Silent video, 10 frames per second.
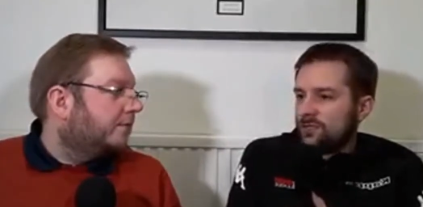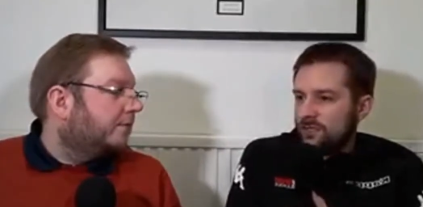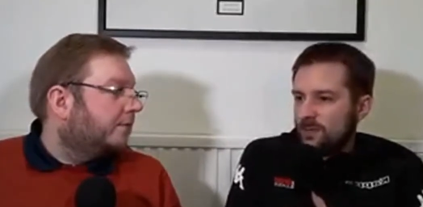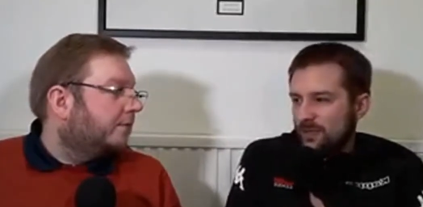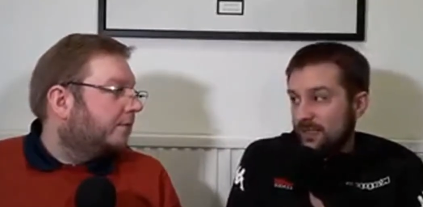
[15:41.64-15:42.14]
Speaker 1: much
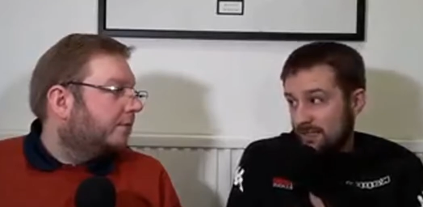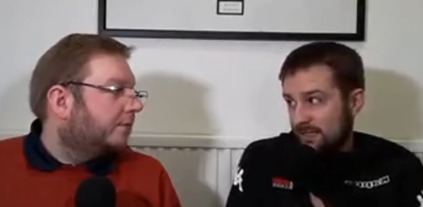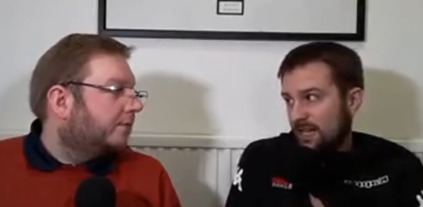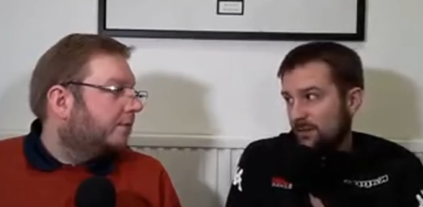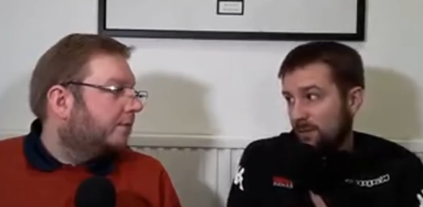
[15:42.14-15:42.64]
as there's players
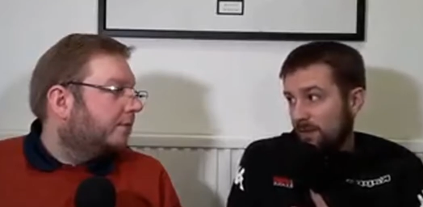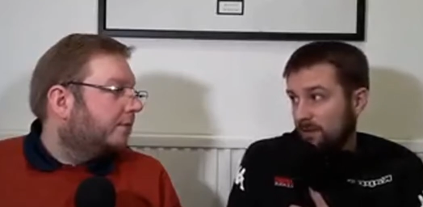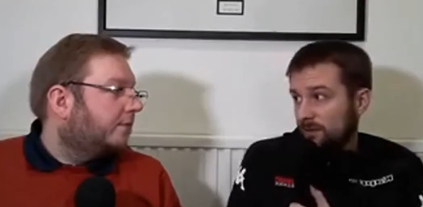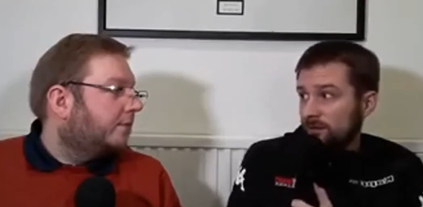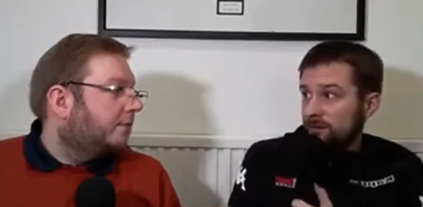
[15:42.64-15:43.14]
like Jamie
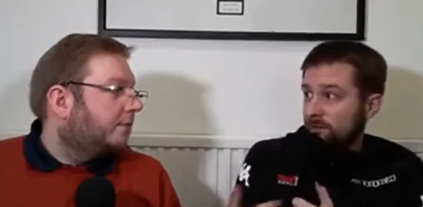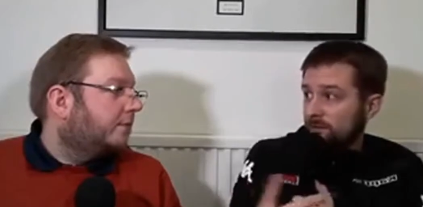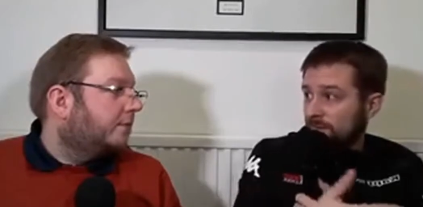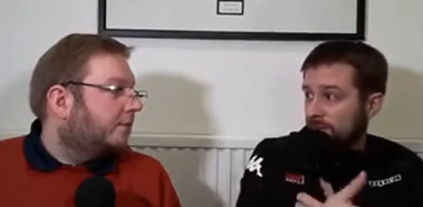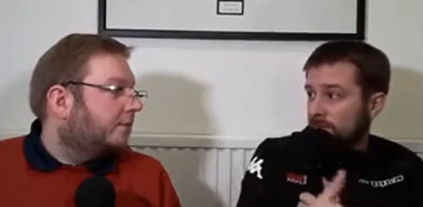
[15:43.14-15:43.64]
Peacock who
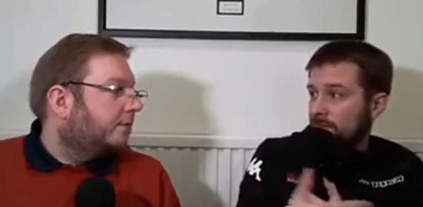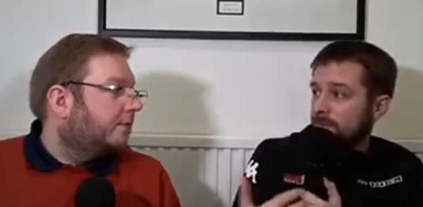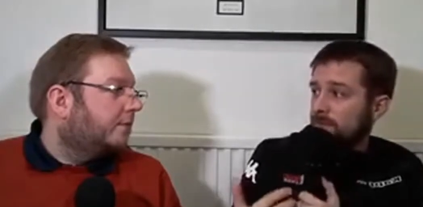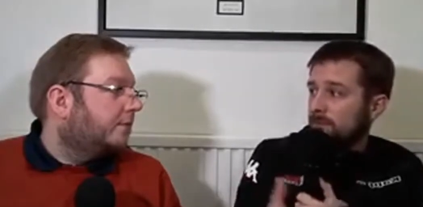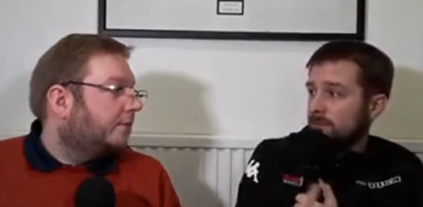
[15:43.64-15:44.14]
come through
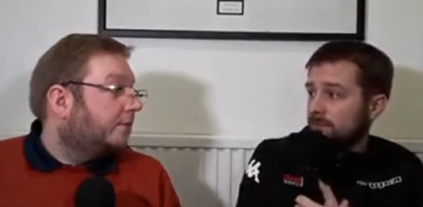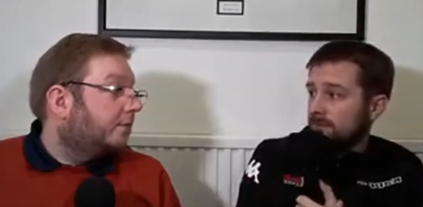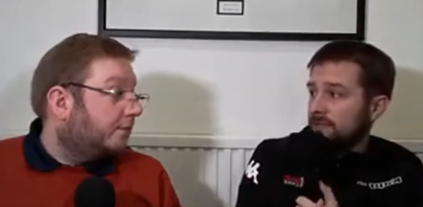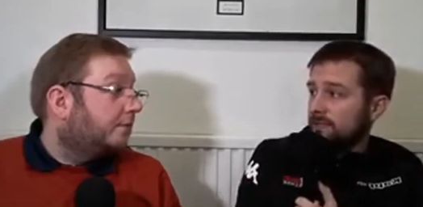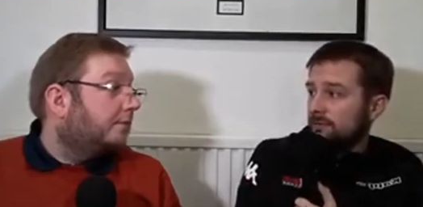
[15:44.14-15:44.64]

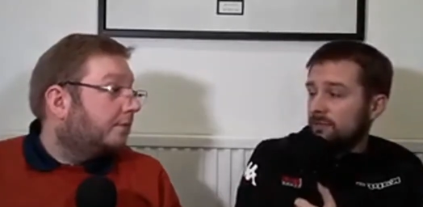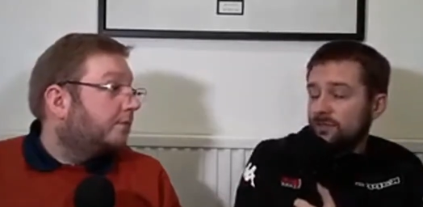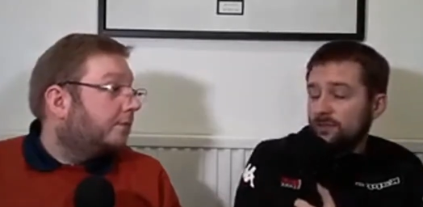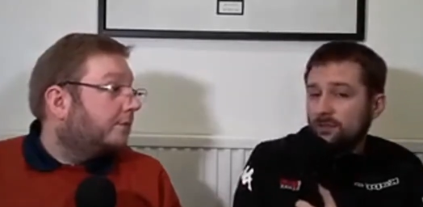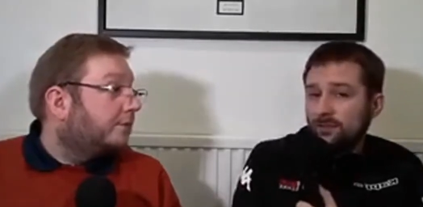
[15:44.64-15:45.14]
later
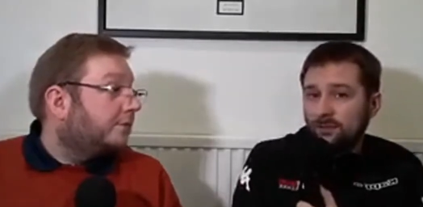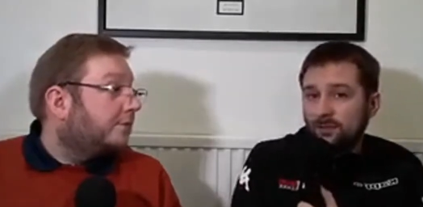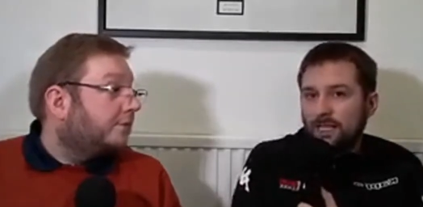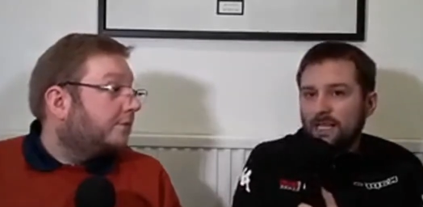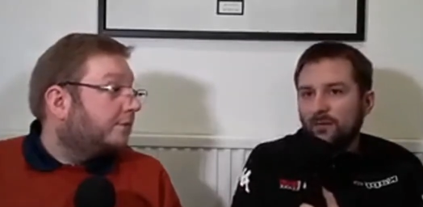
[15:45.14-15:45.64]
on
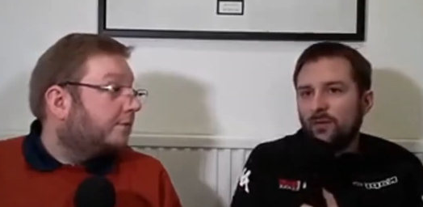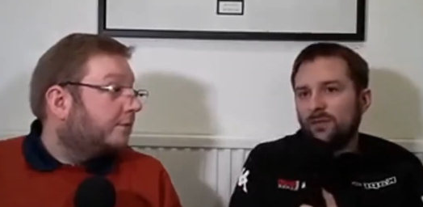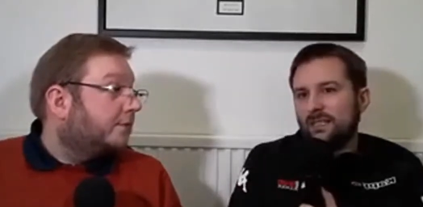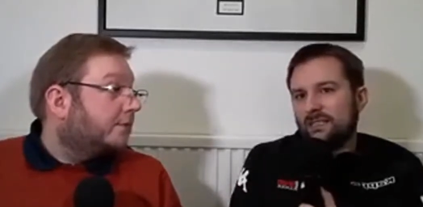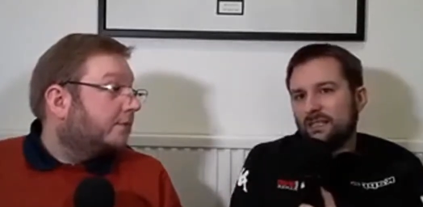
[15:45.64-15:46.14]
at the
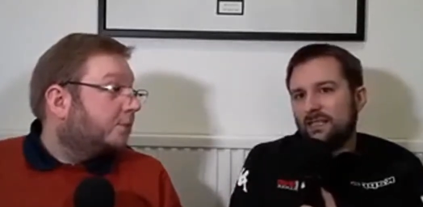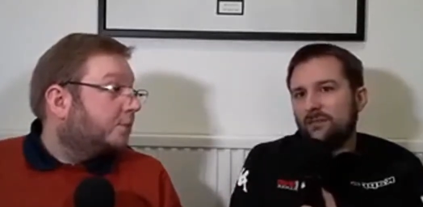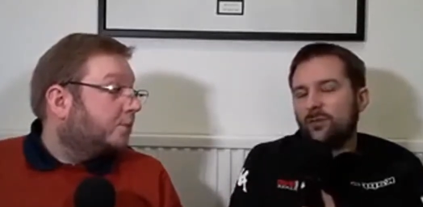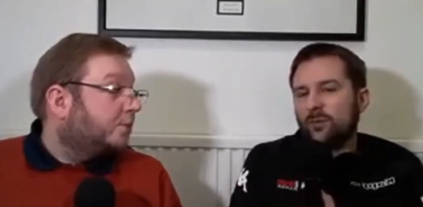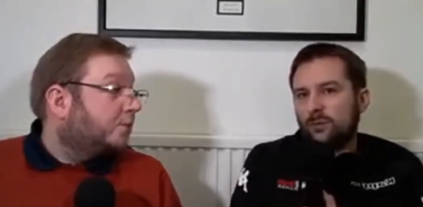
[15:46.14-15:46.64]
moment, it's
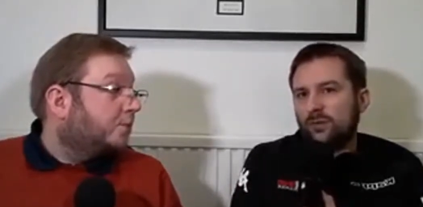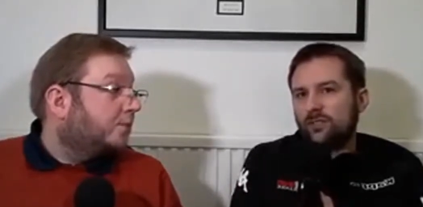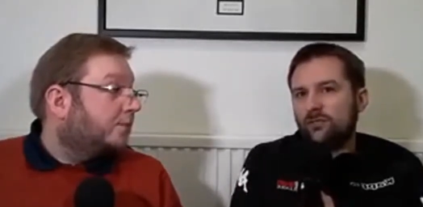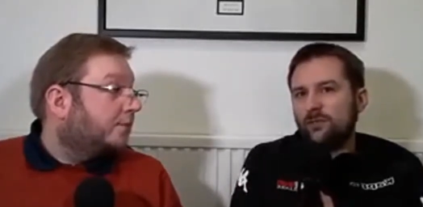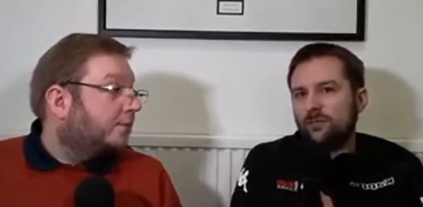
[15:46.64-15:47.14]
like you're almost
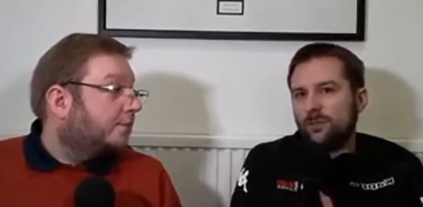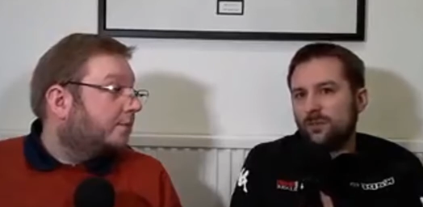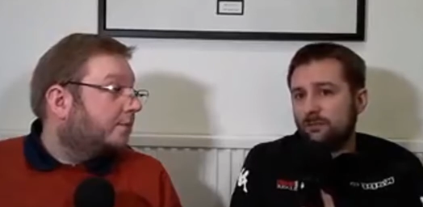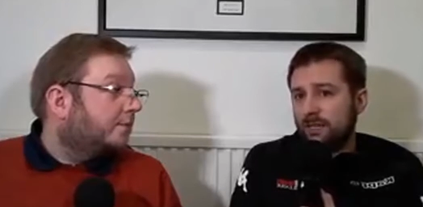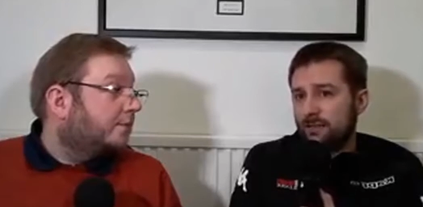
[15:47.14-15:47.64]
pressuring them
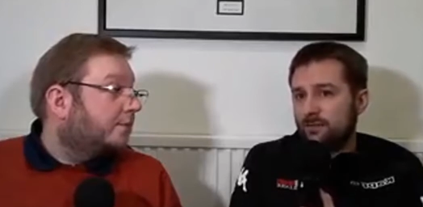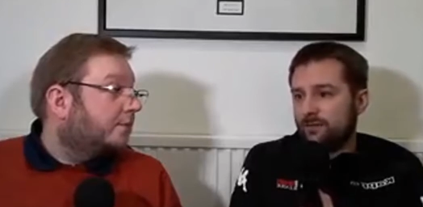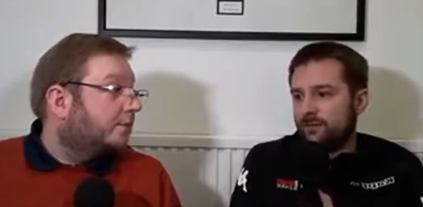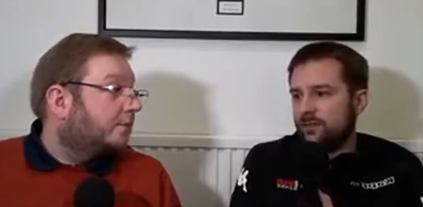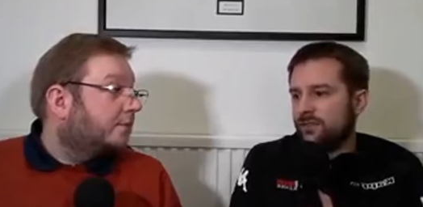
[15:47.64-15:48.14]
to be ready
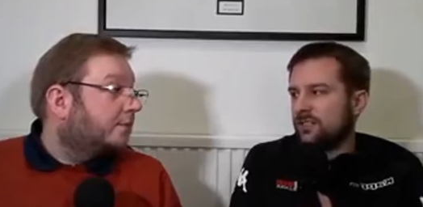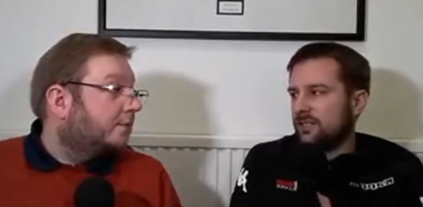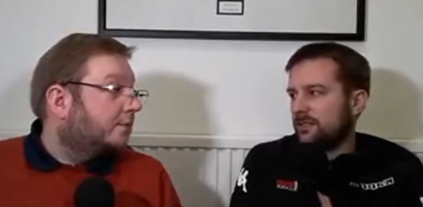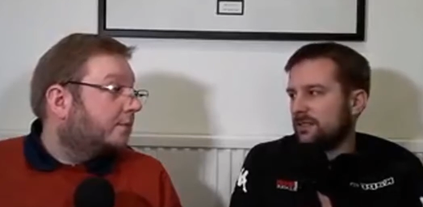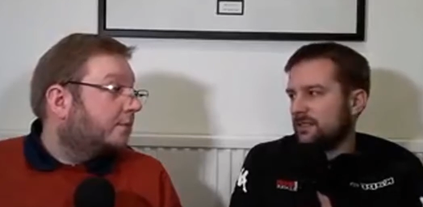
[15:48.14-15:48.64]
for the first
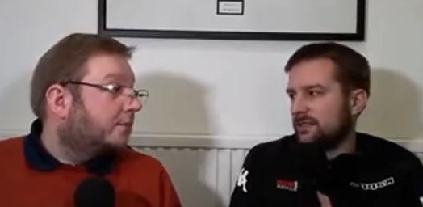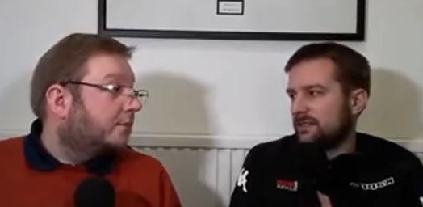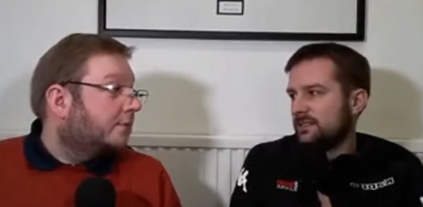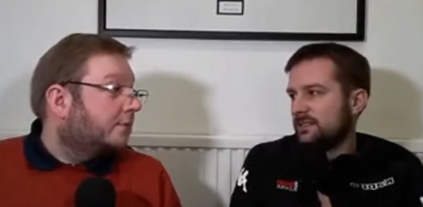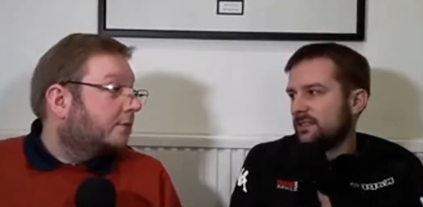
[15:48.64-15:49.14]
team at
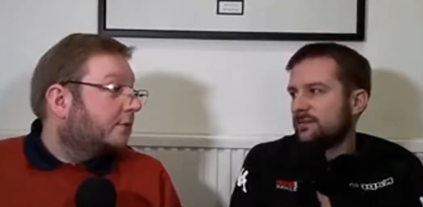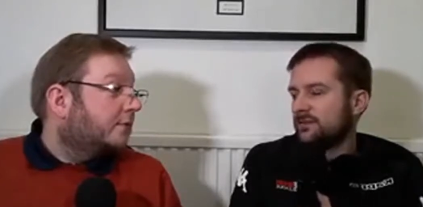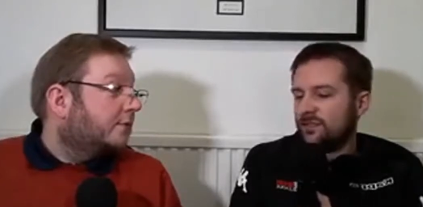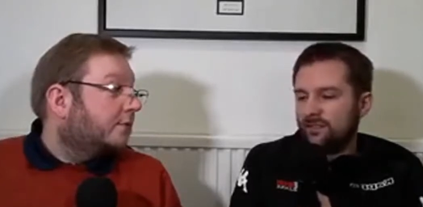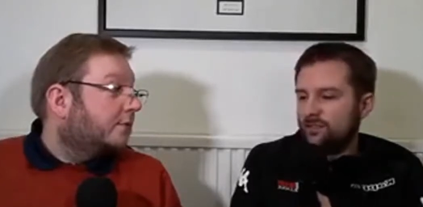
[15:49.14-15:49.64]
19, and
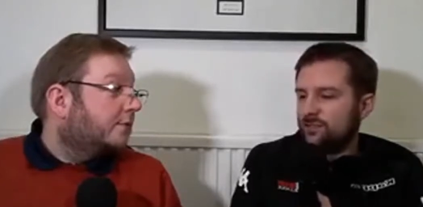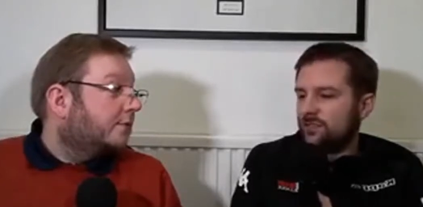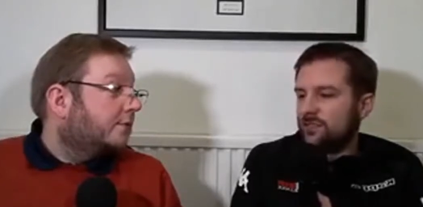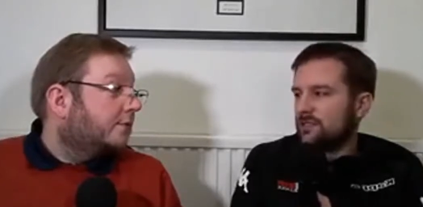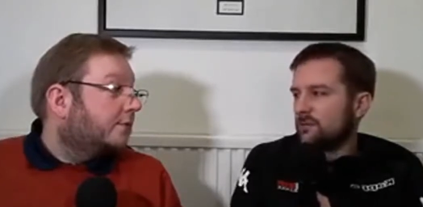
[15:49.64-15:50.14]
if not, they're
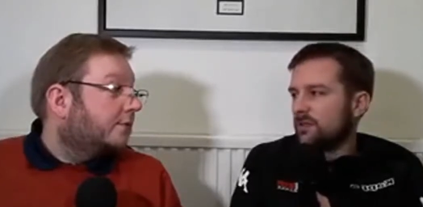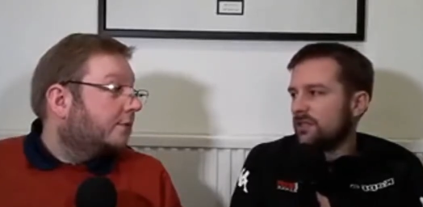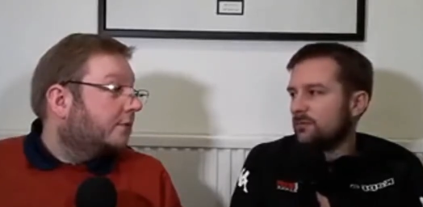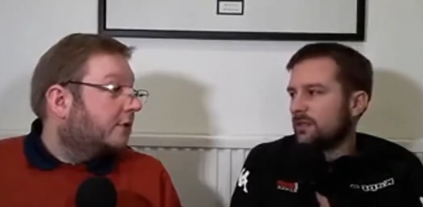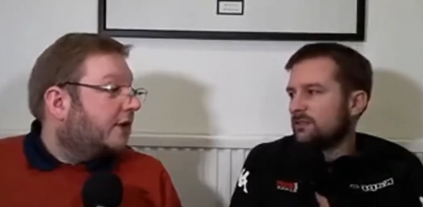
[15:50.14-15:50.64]
just going to
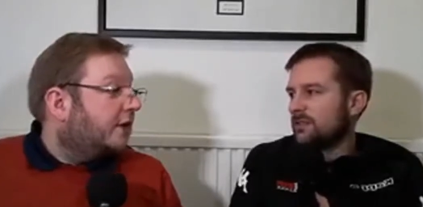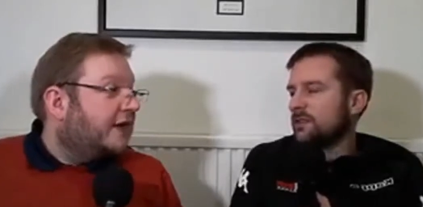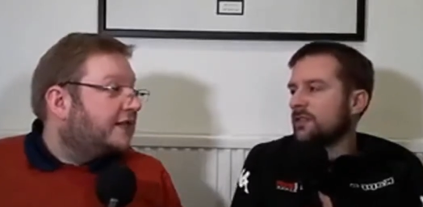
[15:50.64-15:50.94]
disappear. Whereas